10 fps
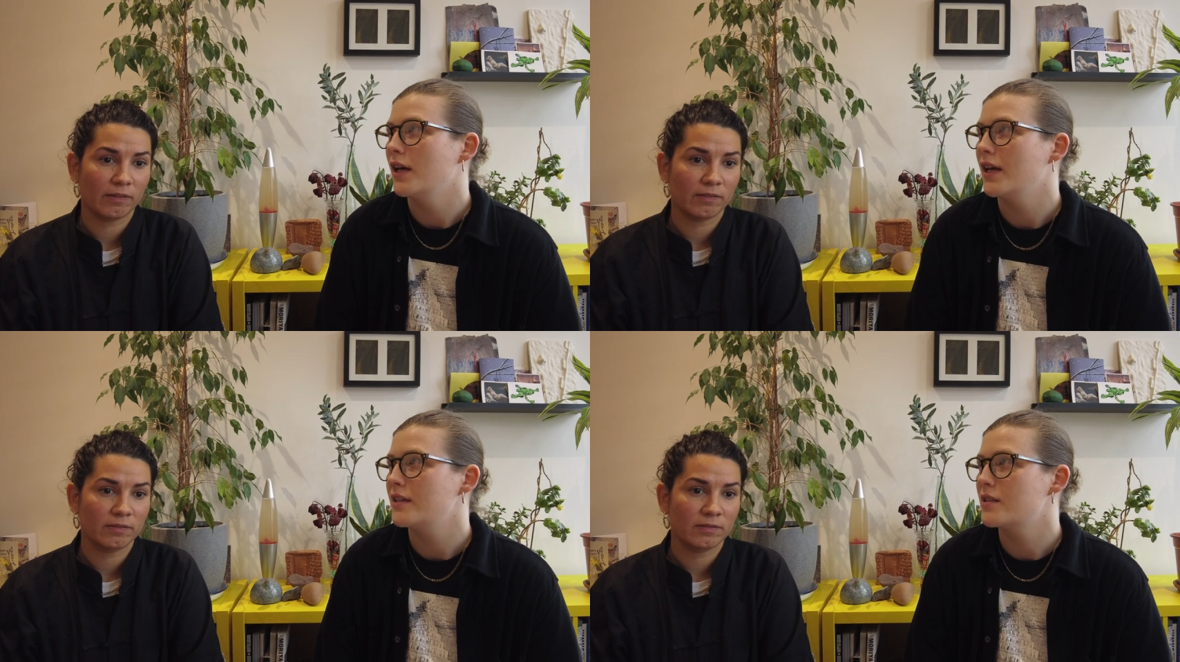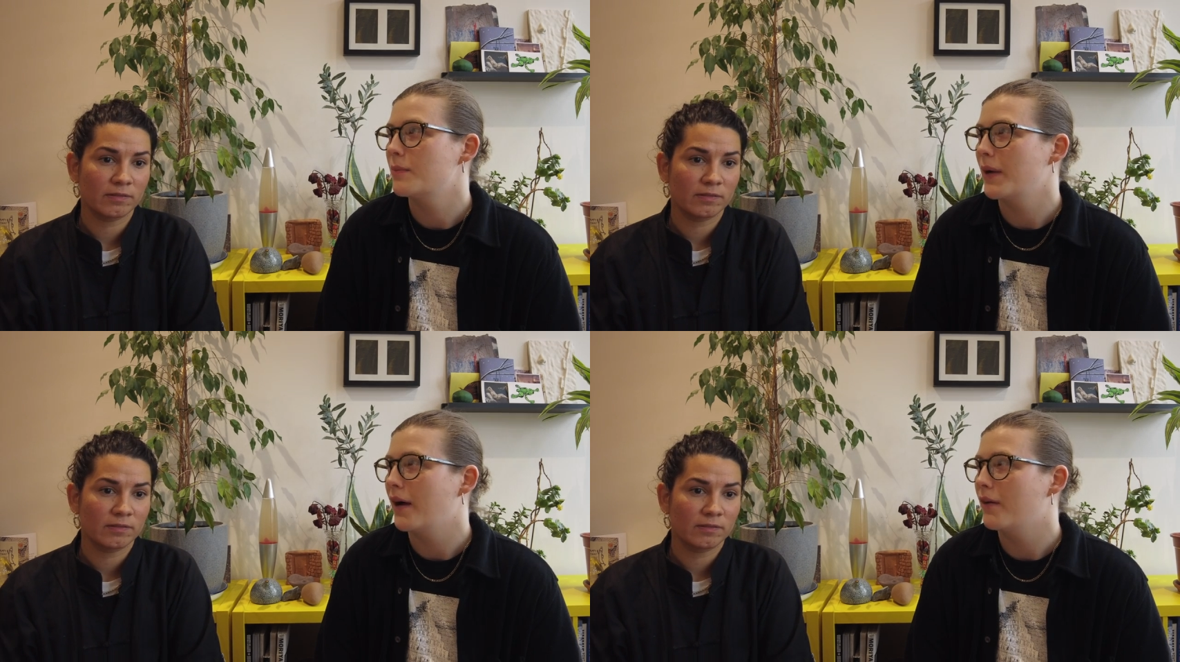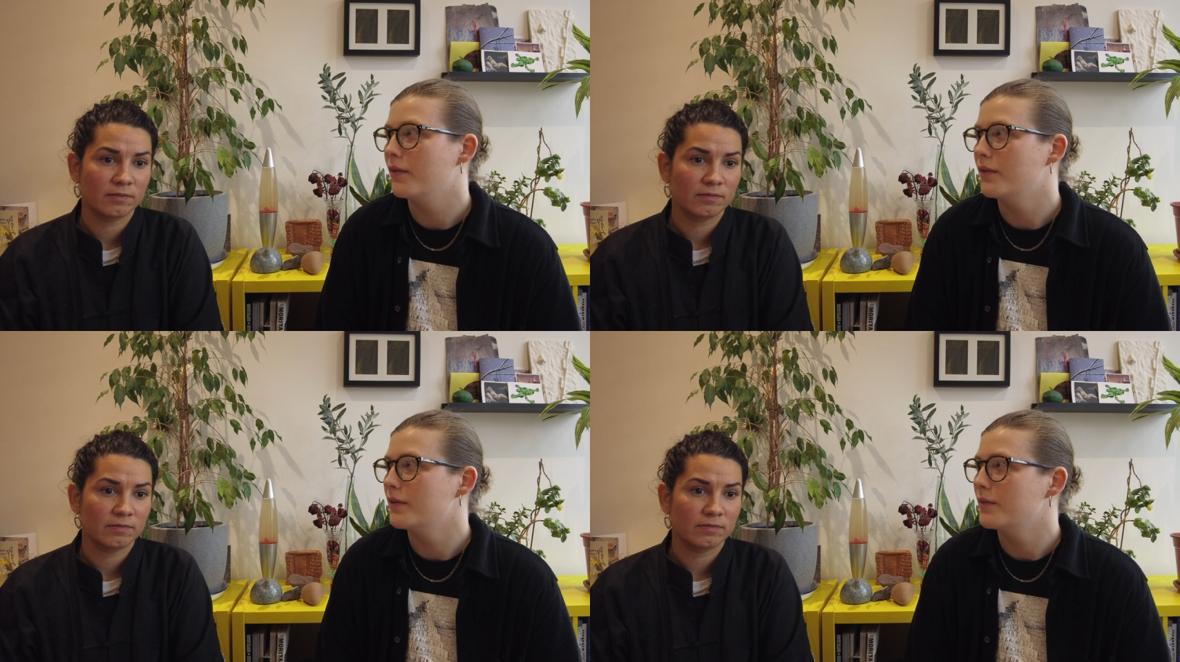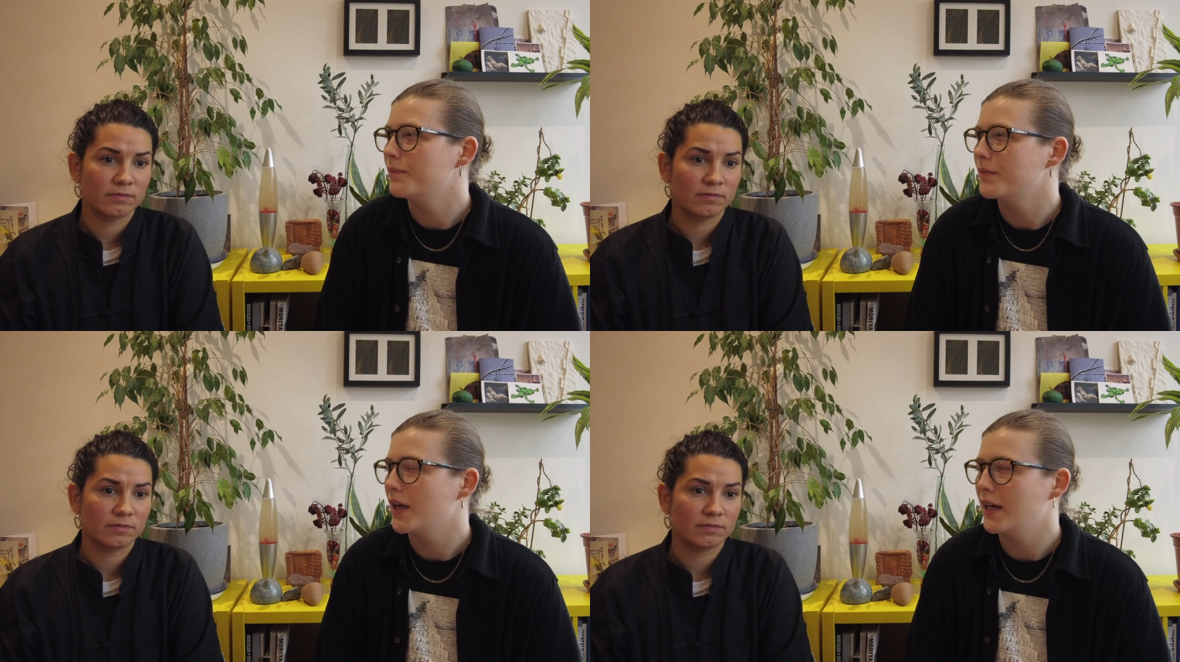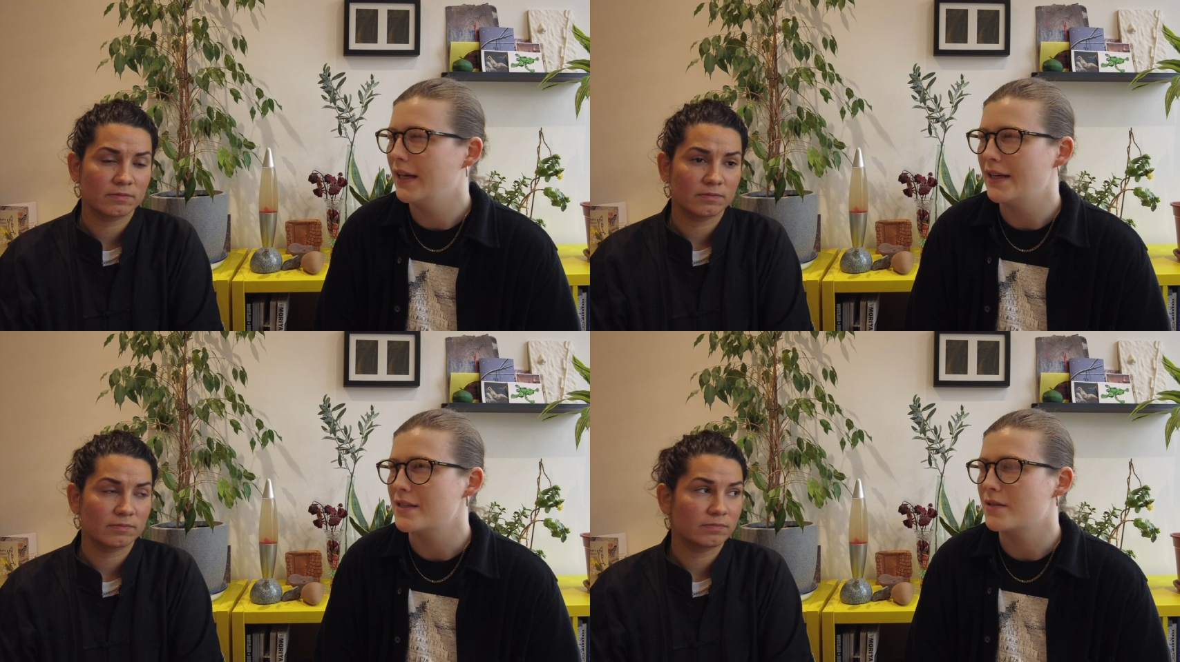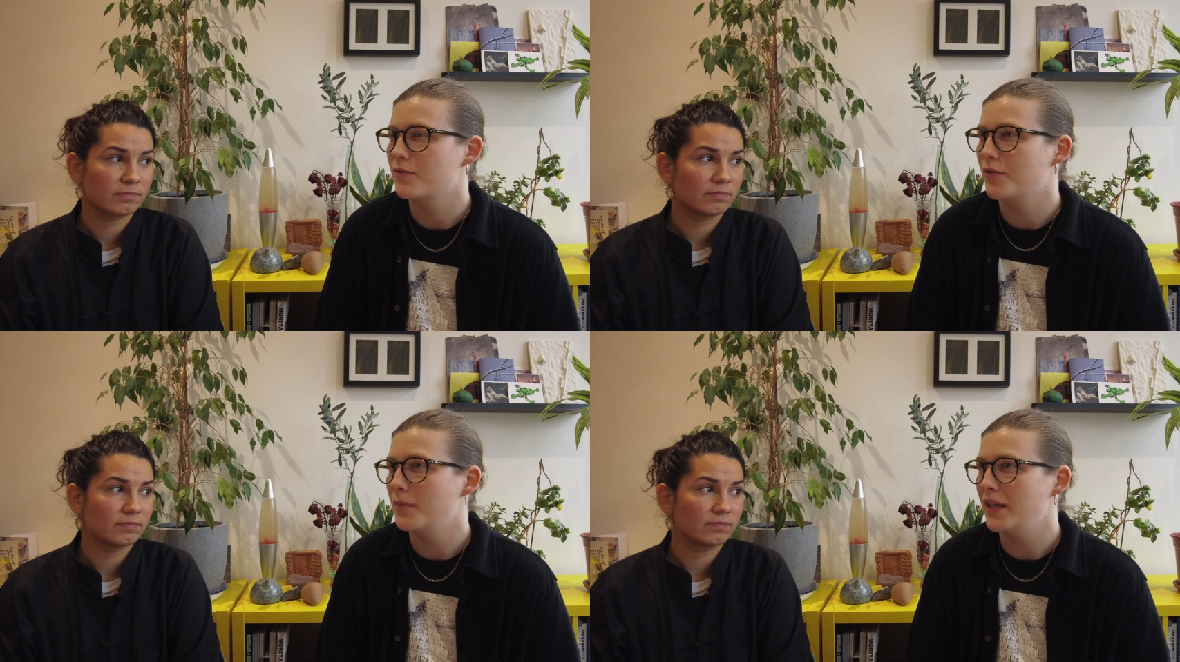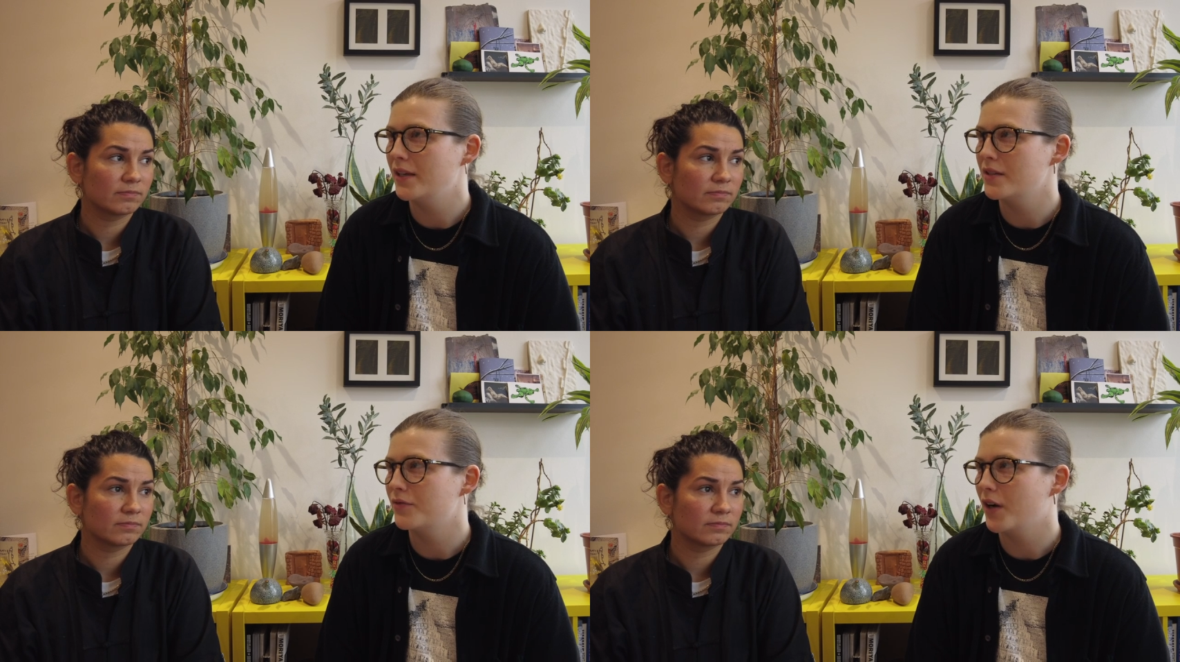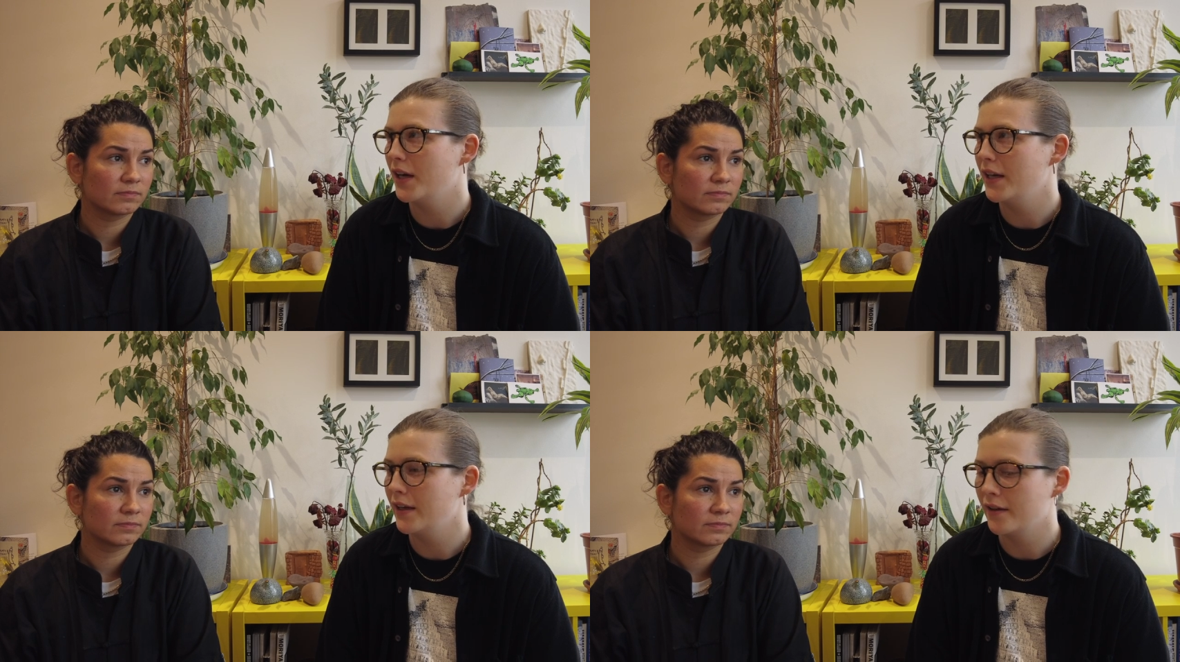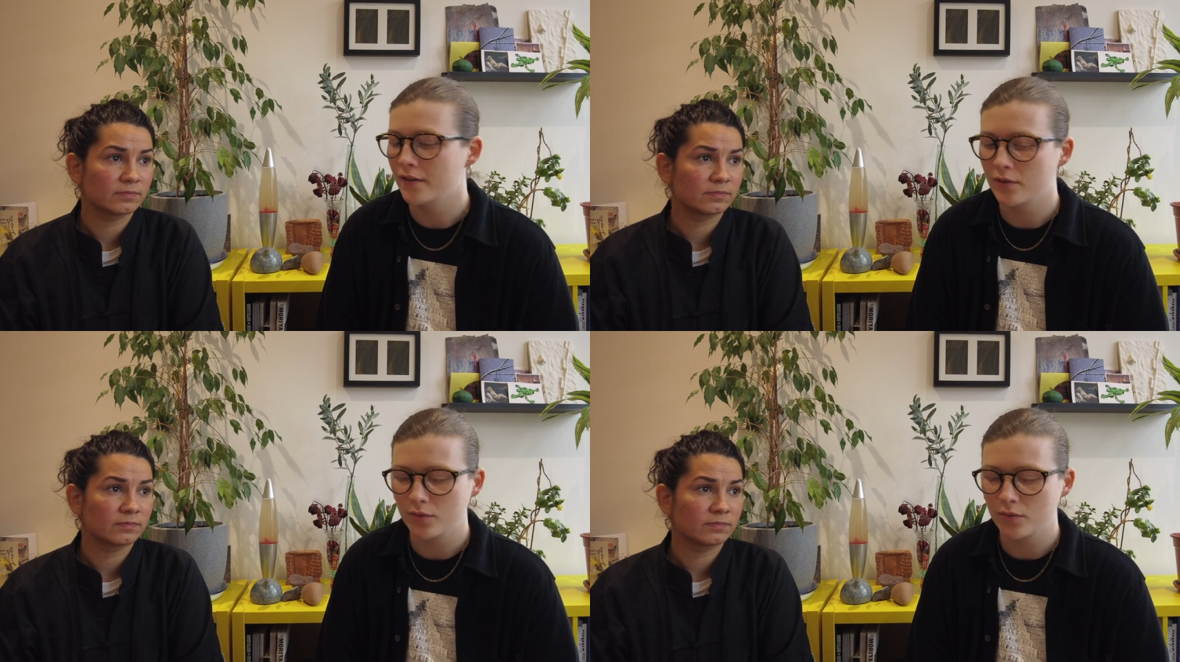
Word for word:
Speaker 1: It's about less for me defining